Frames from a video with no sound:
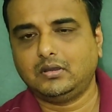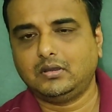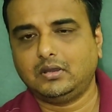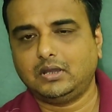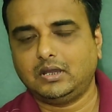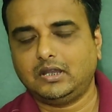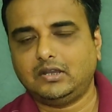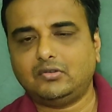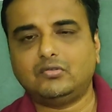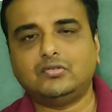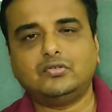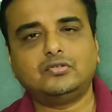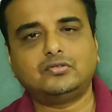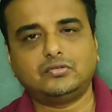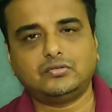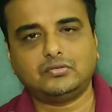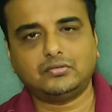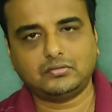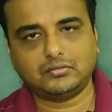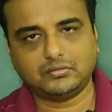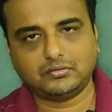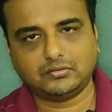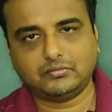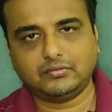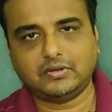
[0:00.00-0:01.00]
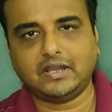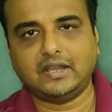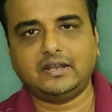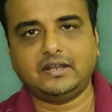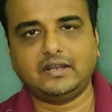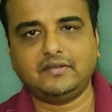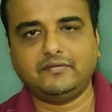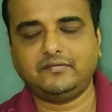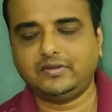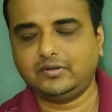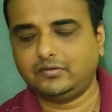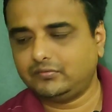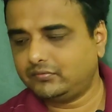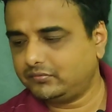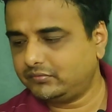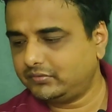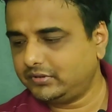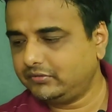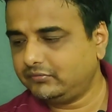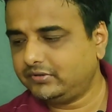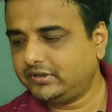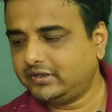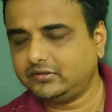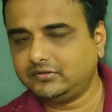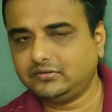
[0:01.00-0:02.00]
and also to add a few
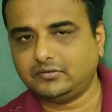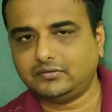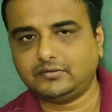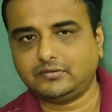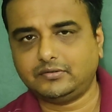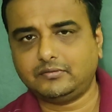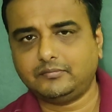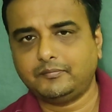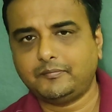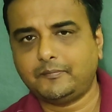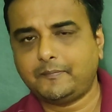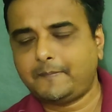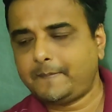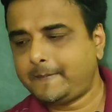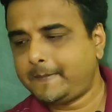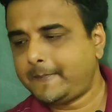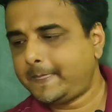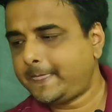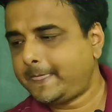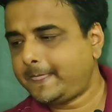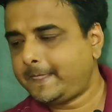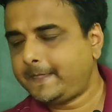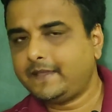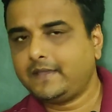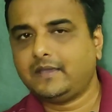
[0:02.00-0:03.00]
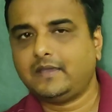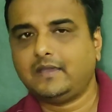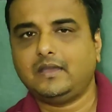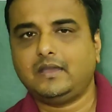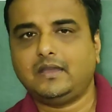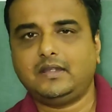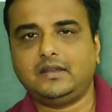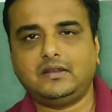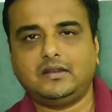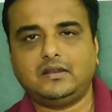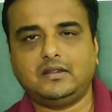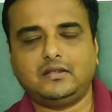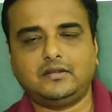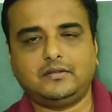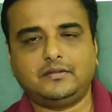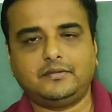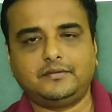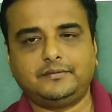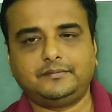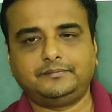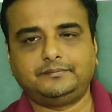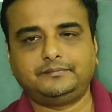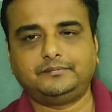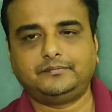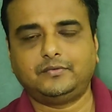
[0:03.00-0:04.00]
new things also, and
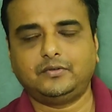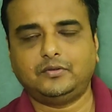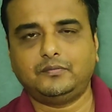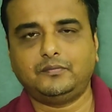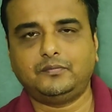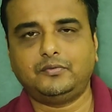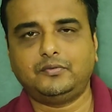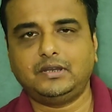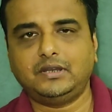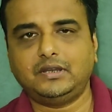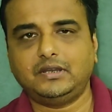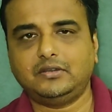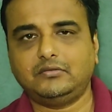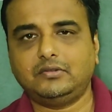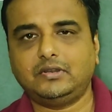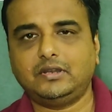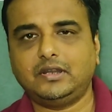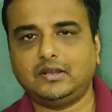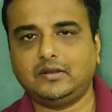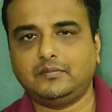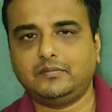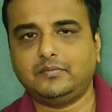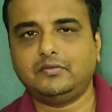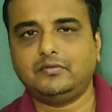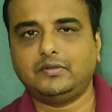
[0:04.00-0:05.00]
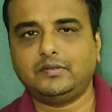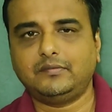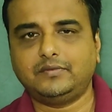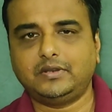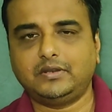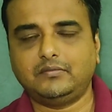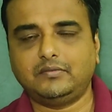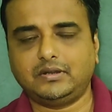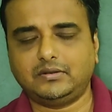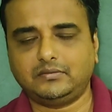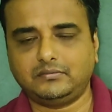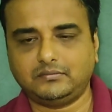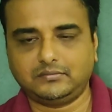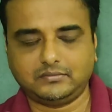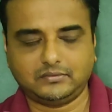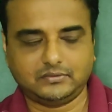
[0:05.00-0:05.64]
hopefully it will help you everyone.